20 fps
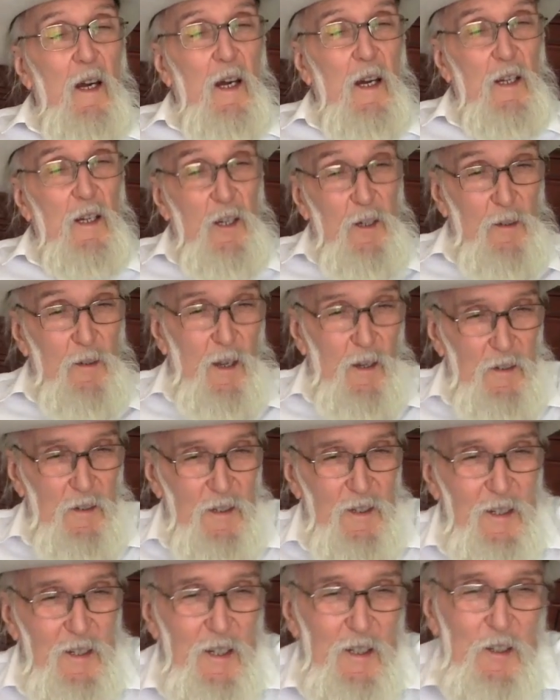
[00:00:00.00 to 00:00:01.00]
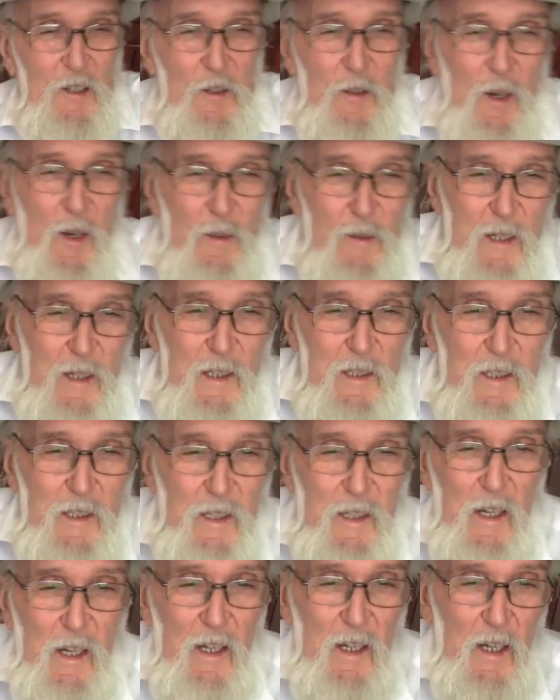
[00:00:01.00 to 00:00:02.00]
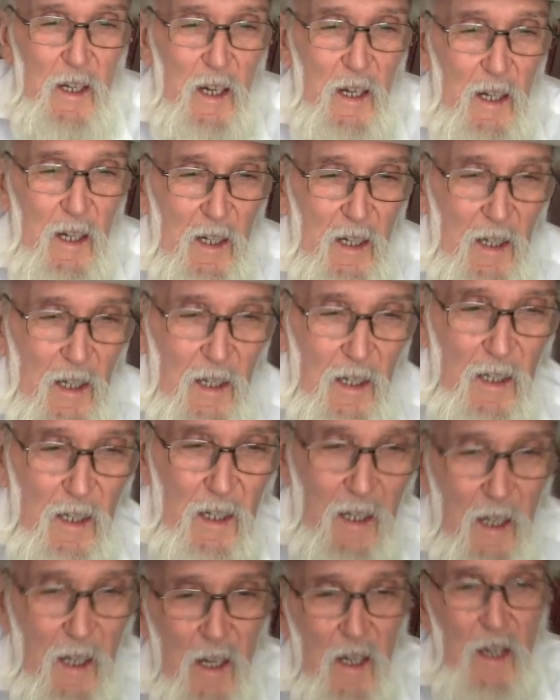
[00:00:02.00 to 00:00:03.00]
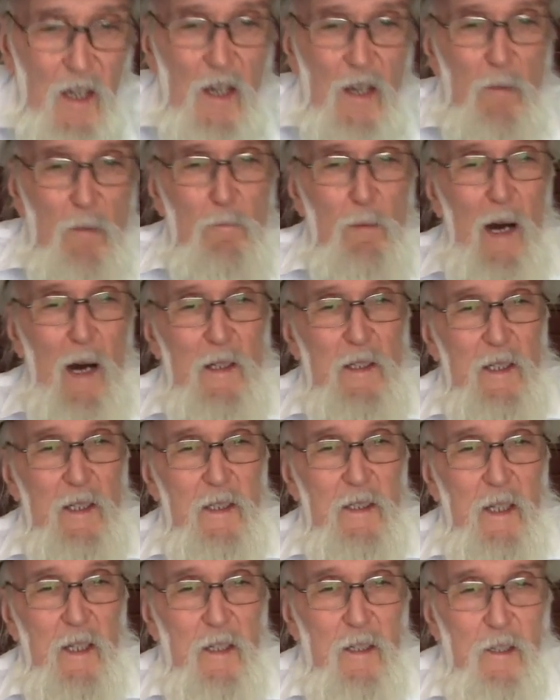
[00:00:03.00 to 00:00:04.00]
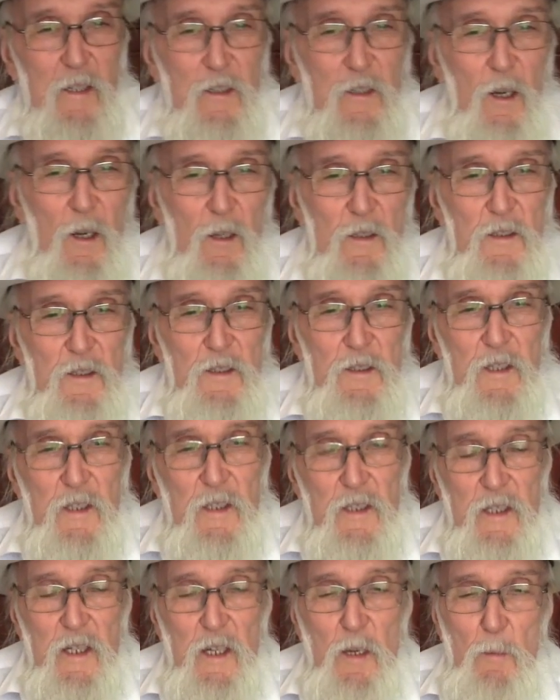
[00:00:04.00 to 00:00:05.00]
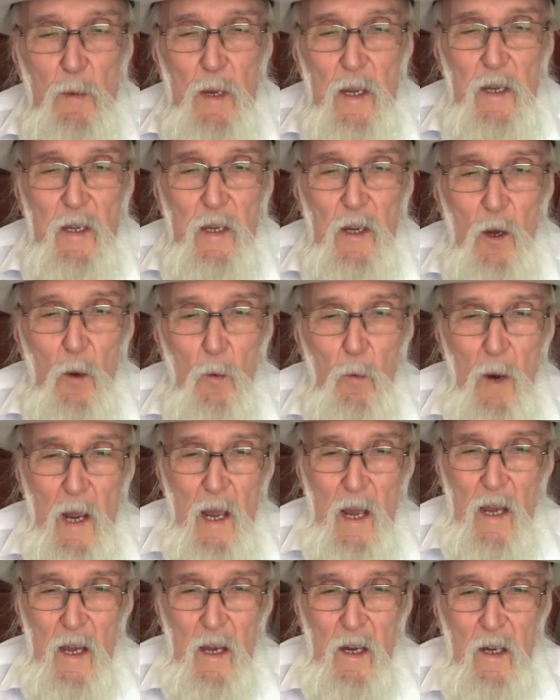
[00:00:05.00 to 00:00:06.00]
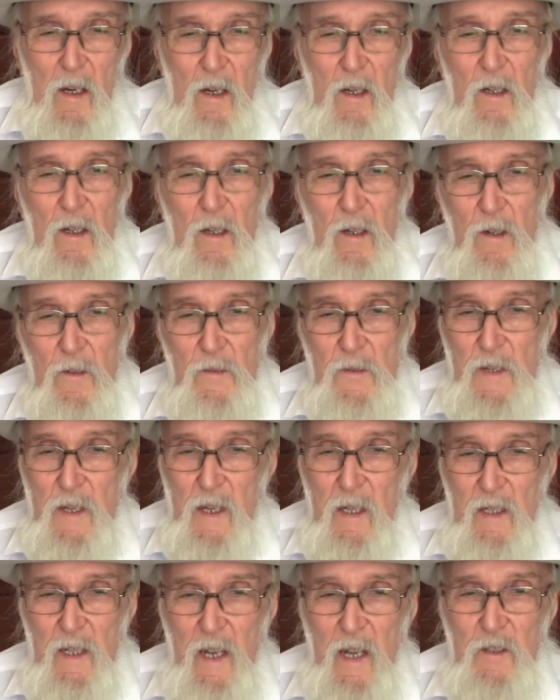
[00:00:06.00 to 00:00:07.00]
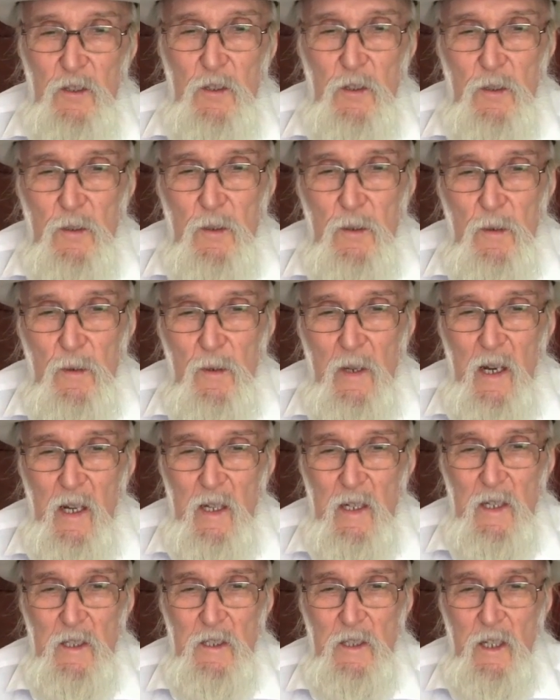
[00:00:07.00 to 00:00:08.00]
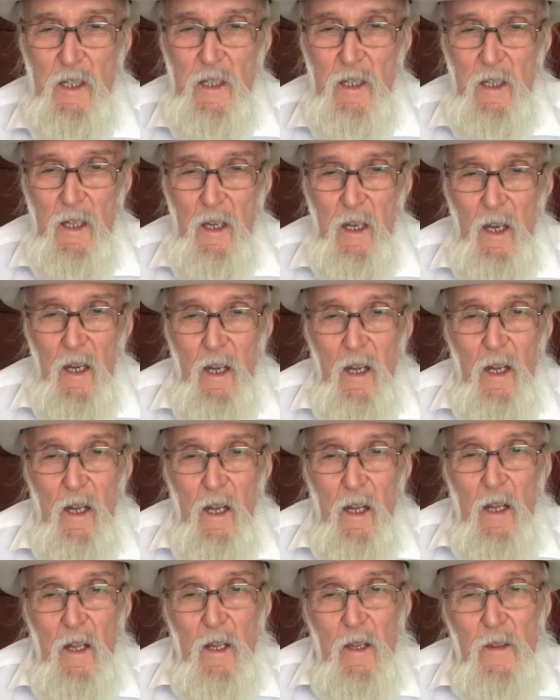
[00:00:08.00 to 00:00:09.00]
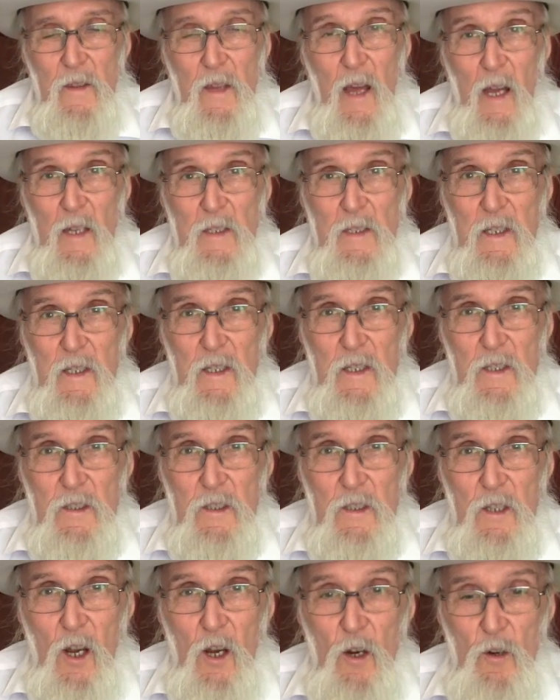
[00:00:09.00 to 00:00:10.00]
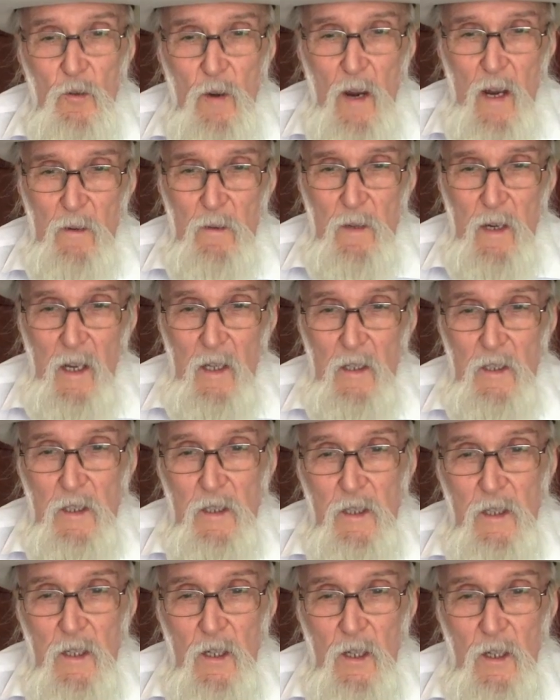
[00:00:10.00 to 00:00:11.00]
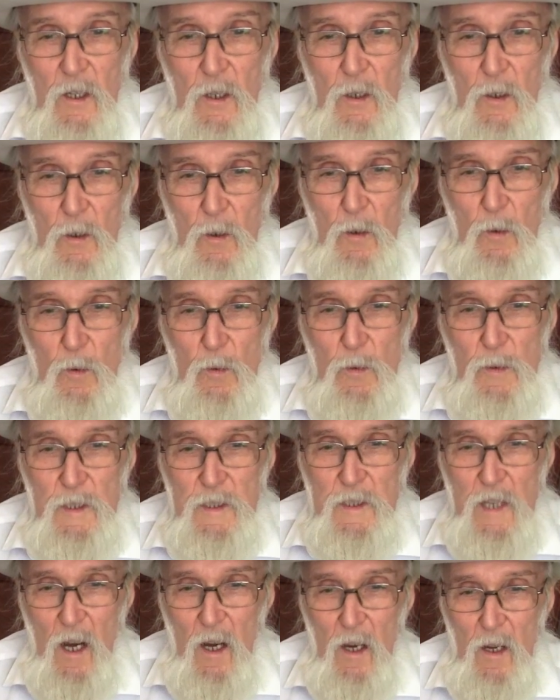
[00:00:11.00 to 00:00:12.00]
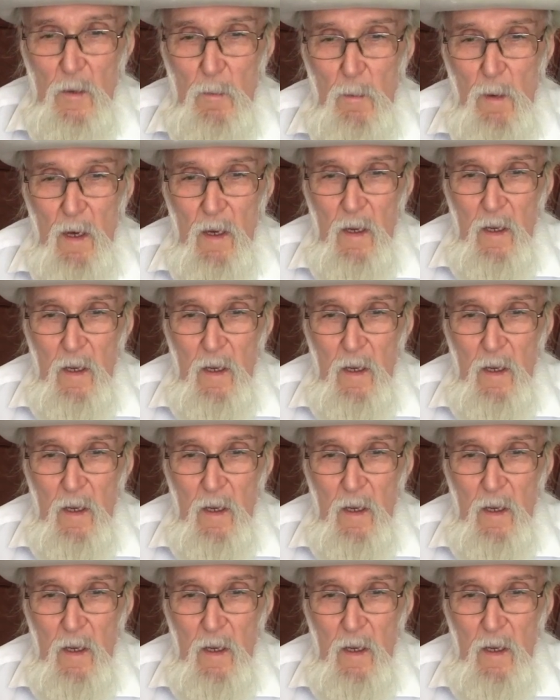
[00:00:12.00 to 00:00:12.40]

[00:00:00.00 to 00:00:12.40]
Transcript: A corrosion control engineer must constantly be aware of the electrical energy that is around us all the time